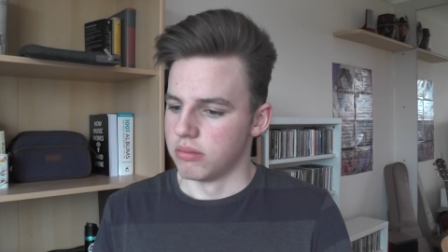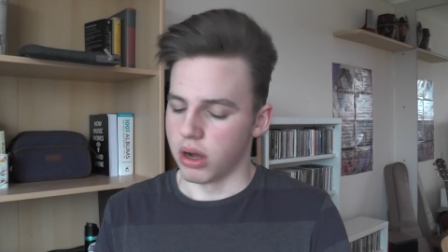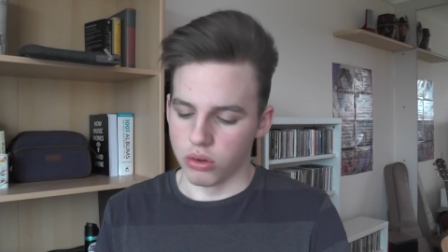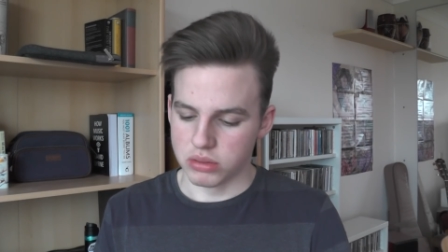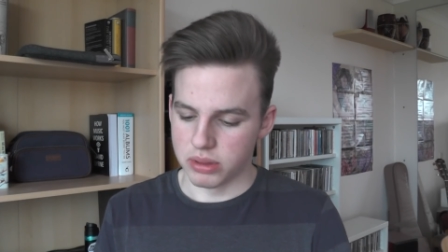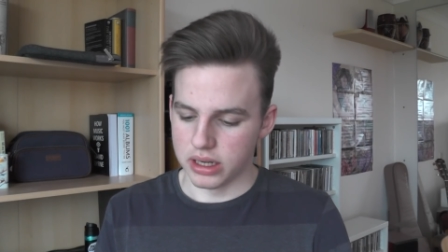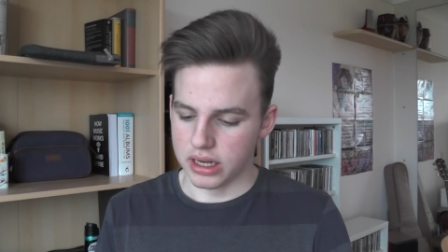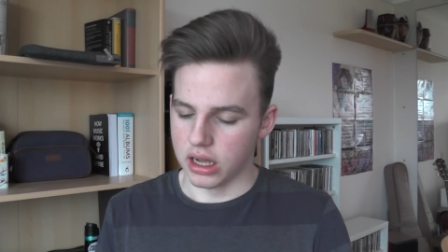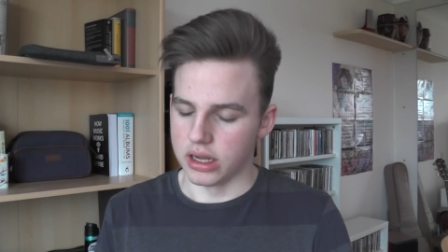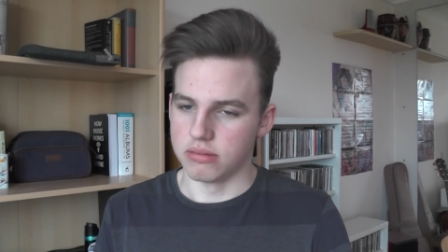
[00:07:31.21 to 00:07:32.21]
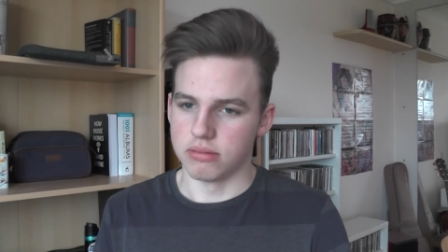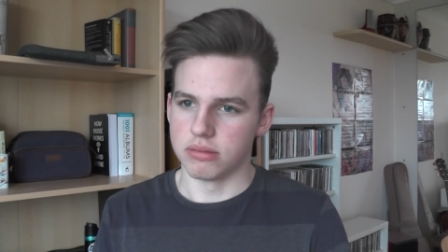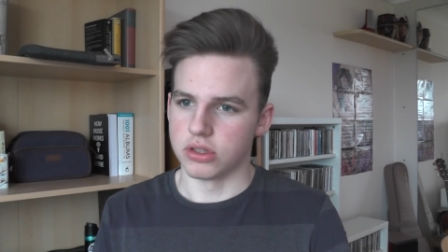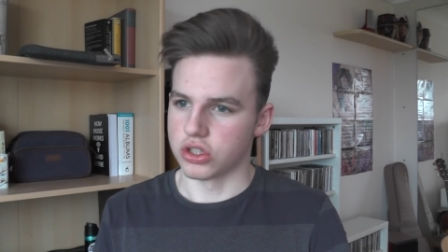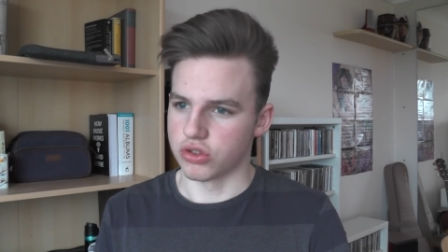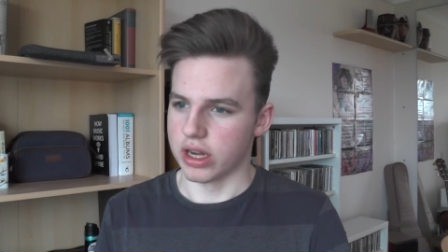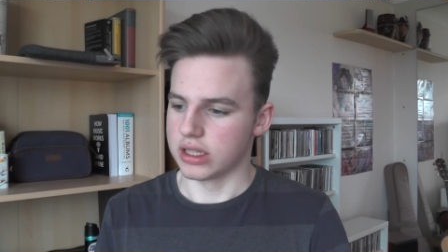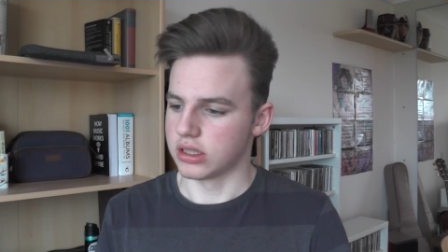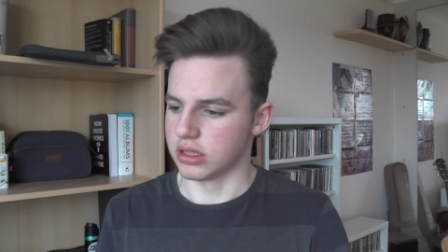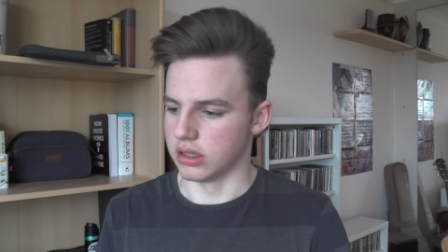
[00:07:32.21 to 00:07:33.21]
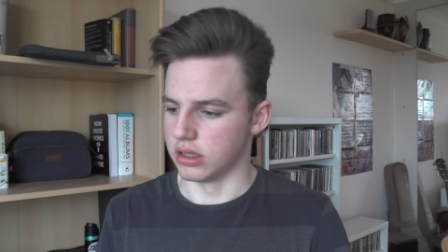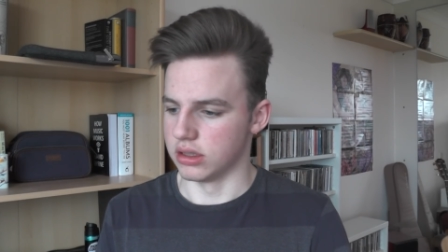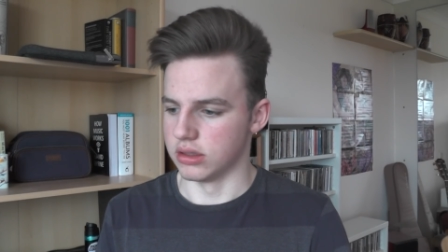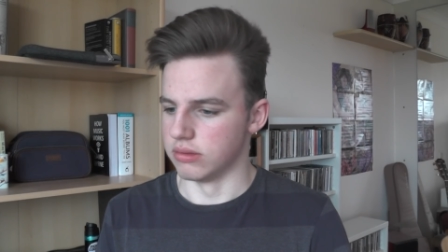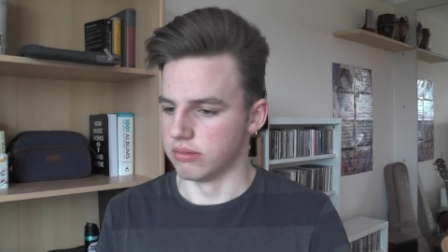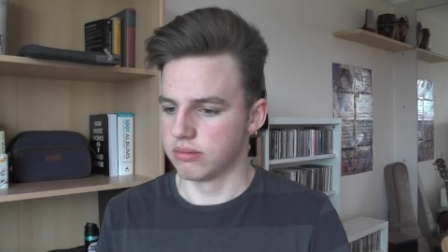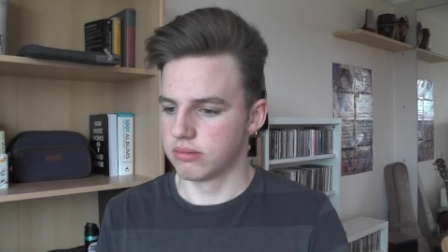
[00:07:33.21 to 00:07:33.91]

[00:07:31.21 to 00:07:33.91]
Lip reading: But ultimately, like, the stress and the